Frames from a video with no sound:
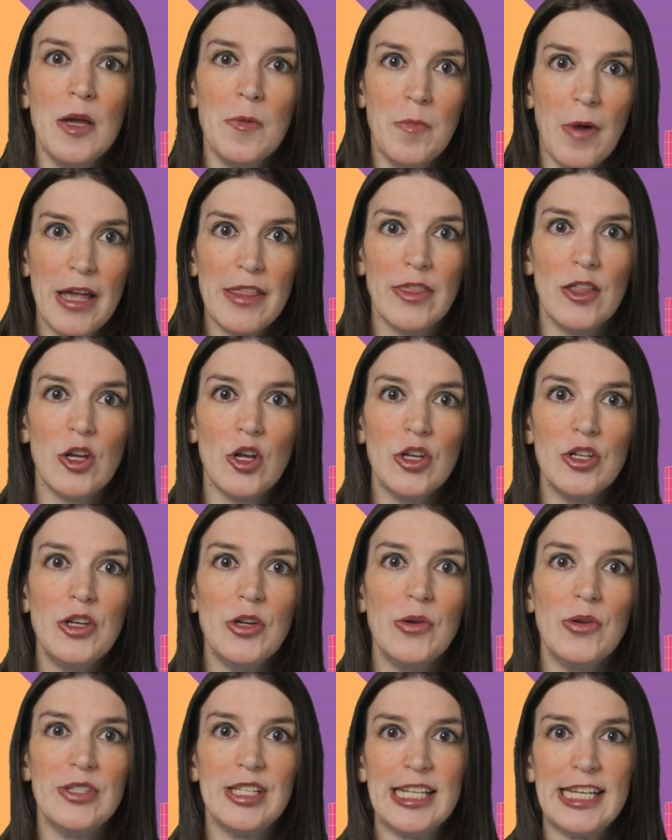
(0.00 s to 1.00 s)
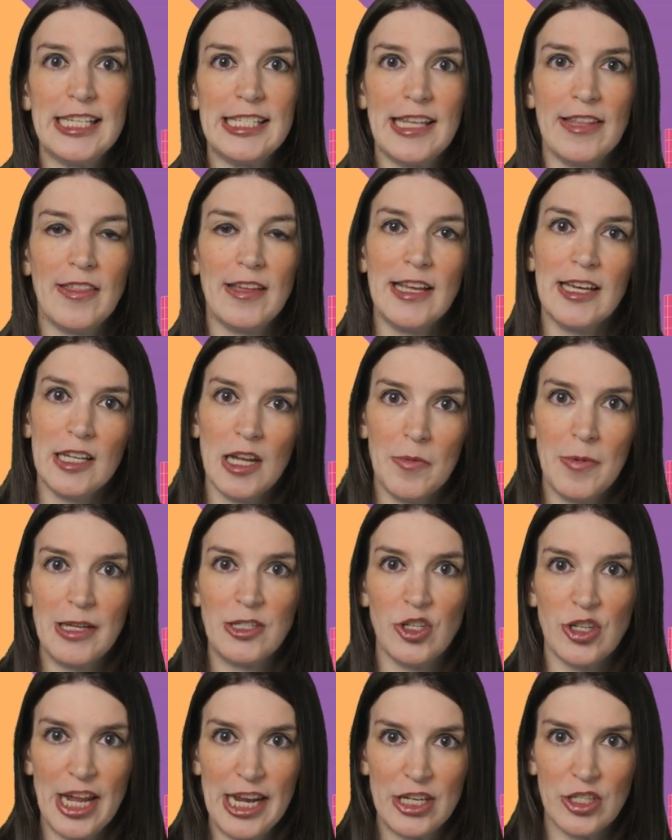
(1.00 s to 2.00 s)
But the good news is that the GitHub
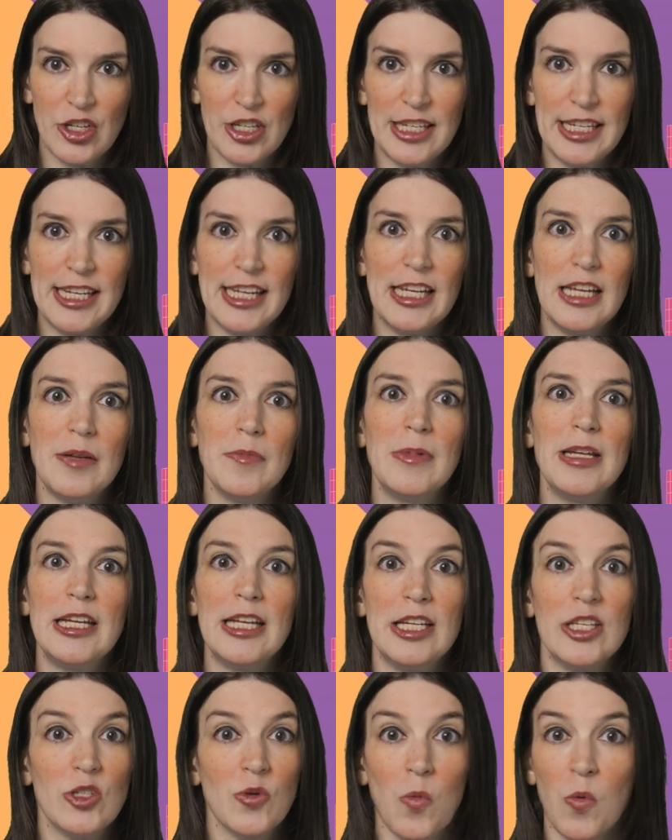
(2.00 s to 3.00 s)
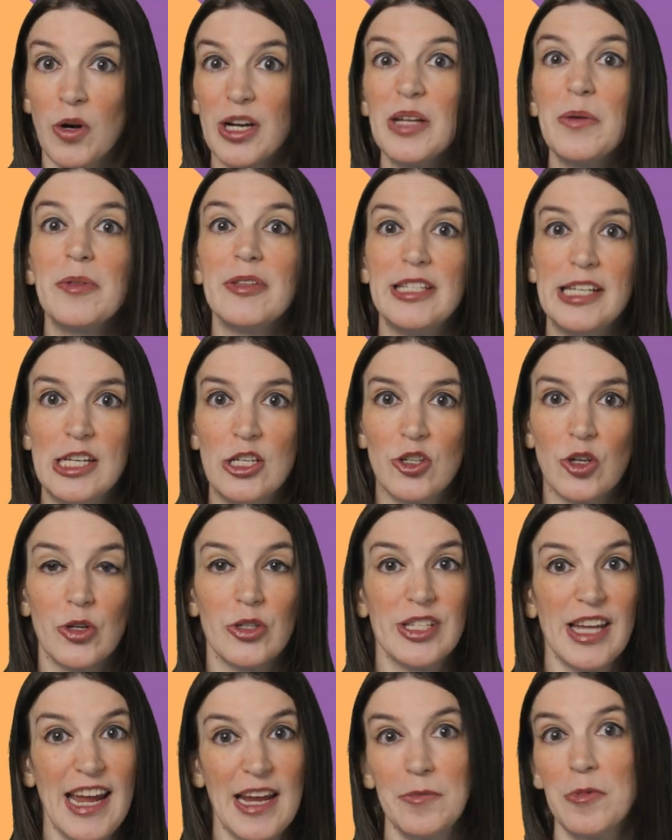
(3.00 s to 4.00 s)
Education team is working with
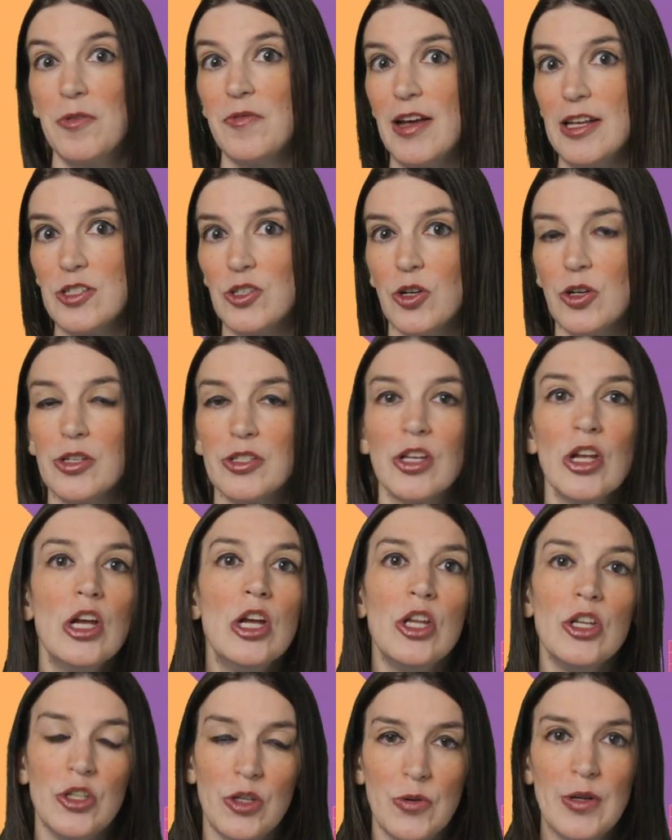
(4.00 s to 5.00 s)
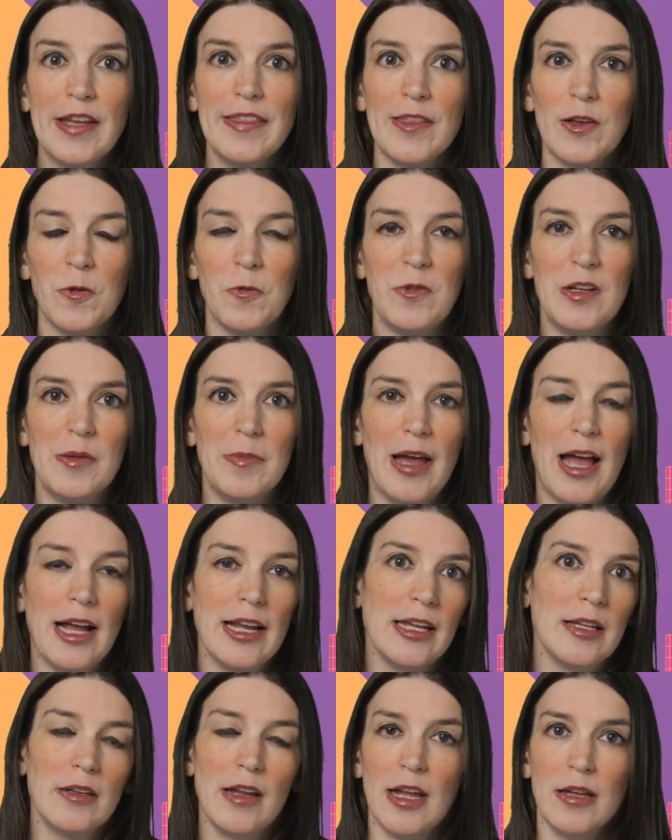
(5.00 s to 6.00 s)
teachers and professors to get their
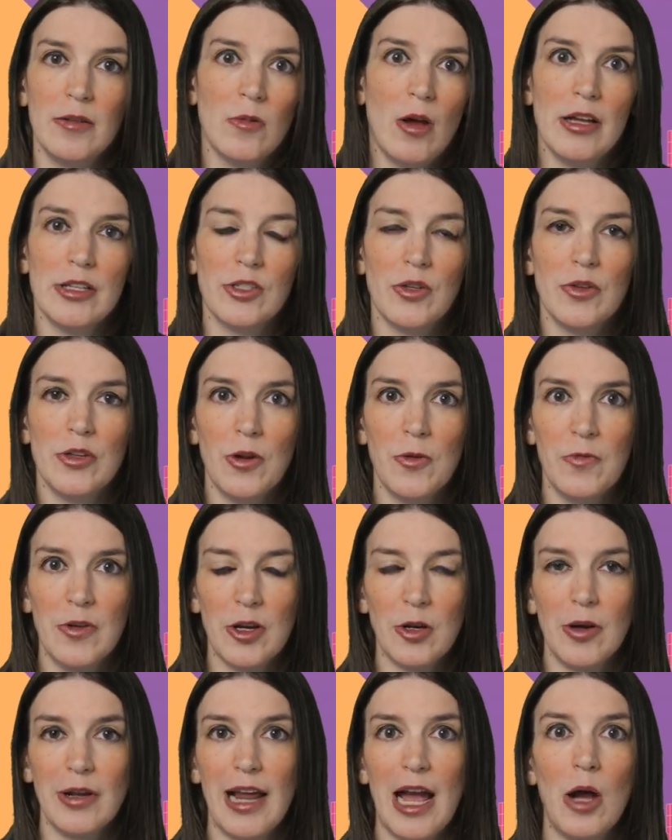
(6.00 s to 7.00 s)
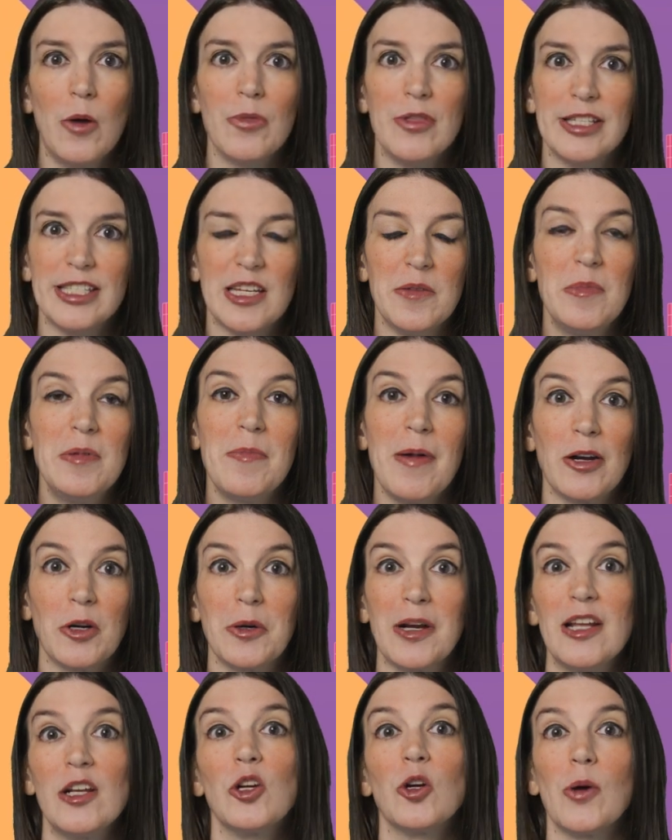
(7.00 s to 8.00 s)
feedback and, and also, you know, figure out how this can be
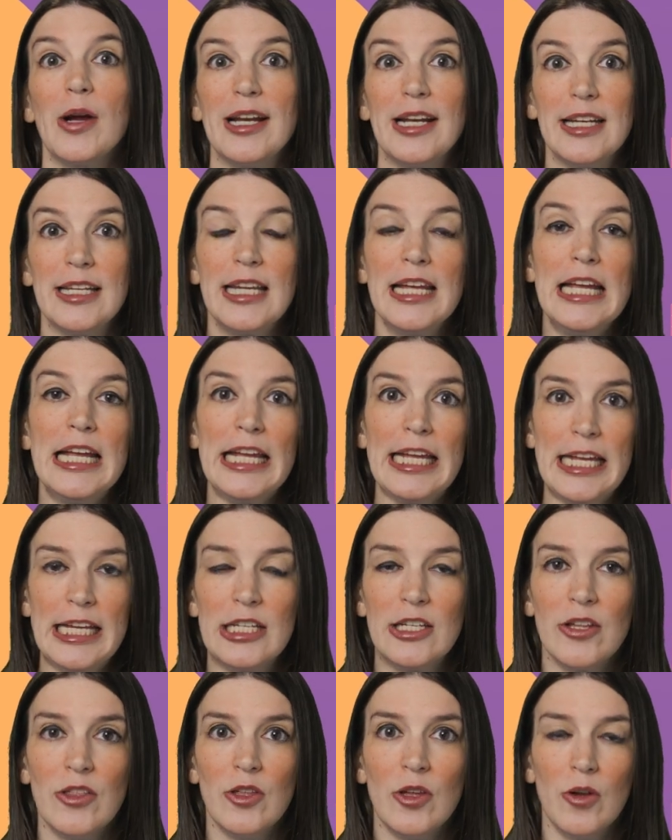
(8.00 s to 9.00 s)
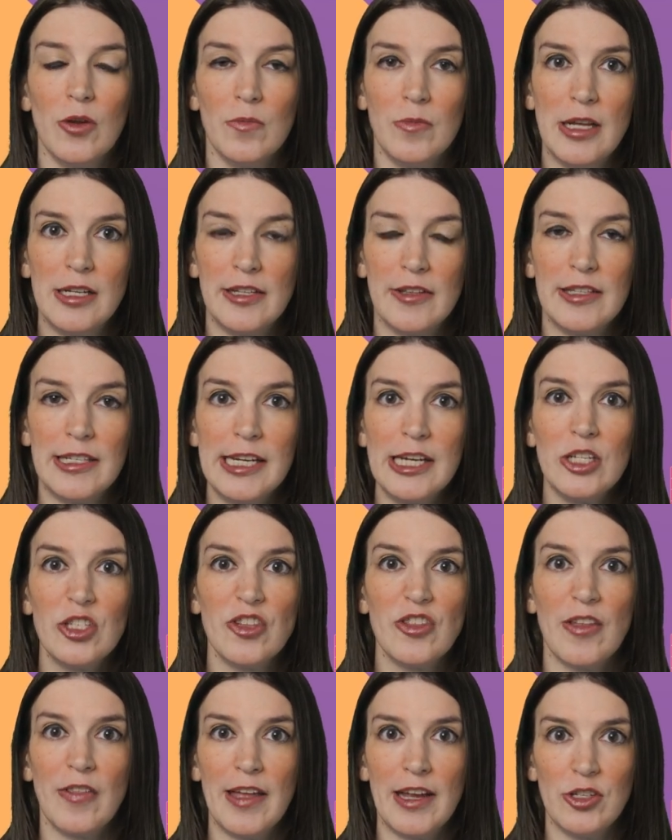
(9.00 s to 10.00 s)
better integrated into the, into the
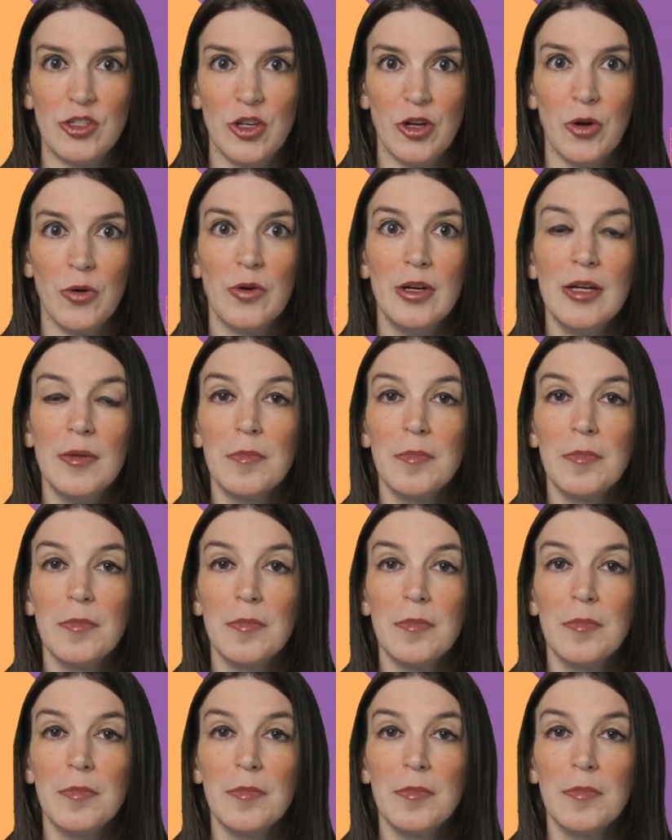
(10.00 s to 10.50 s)
teaching that they do.